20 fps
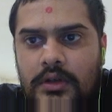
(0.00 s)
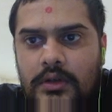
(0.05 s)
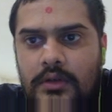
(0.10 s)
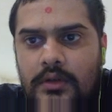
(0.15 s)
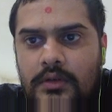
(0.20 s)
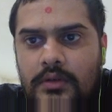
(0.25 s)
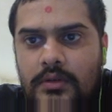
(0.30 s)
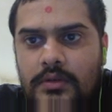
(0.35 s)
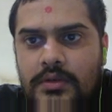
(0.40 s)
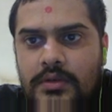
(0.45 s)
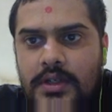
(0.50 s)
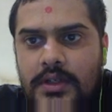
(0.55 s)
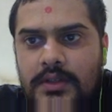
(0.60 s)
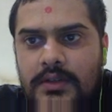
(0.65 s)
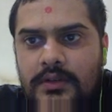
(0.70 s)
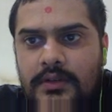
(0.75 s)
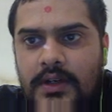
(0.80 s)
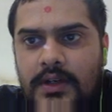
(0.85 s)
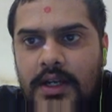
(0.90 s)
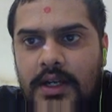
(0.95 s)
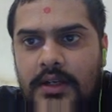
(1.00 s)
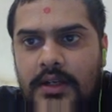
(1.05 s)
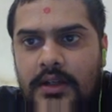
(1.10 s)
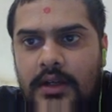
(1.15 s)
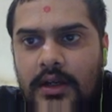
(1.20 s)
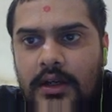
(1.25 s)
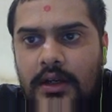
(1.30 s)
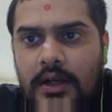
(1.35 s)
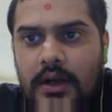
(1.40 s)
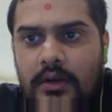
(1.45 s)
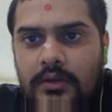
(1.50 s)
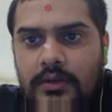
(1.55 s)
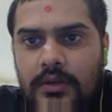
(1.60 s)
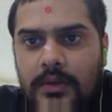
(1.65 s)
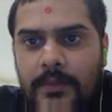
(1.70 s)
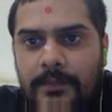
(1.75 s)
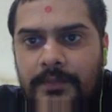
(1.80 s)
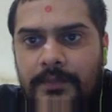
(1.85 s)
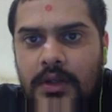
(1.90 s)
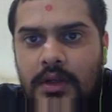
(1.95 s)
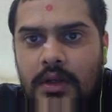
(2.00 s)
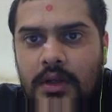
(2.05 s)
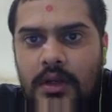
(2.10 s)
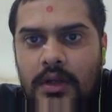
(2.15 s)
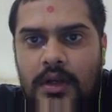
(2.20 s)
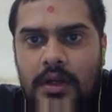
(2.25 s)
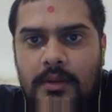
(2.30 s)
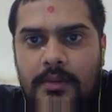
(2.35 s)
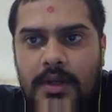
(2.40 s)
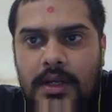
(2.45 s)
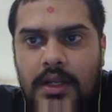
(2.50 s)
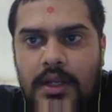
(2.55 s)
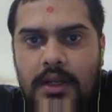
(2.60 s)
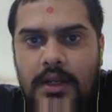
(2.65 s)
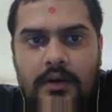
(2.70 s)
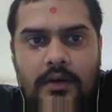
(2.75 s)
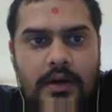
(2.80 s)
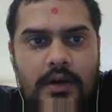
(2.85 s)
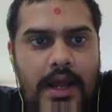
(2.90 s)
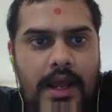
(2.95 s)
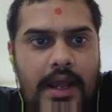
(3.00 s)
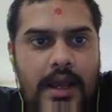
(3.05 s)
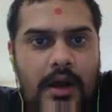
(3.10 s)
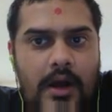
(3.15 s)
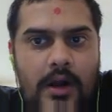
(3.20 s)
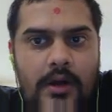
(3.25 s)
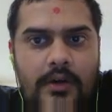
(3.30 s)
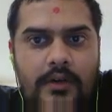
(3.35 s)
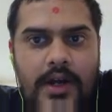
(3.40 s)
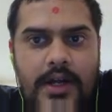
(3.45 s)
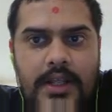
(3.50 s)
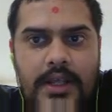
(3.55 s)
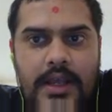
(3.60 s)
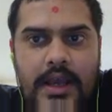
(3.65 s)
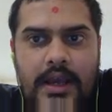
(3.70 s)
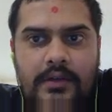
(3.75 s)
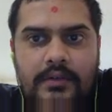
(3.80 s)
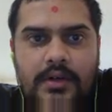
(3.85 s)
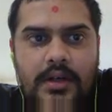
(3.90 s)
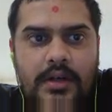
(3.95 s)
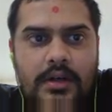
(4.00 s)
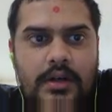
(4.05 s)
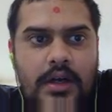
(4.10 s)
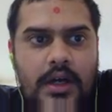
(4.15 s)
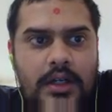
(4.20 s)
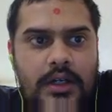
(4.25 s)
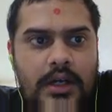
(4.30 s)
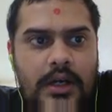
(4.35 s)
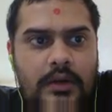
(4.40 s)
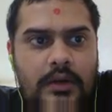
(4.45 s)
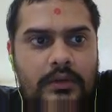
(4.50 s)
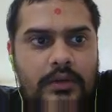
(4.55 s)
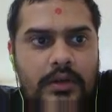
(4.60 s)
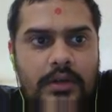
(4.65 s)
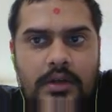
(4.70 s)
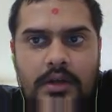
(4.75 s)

you have to just create the account. But here I ha already have an account.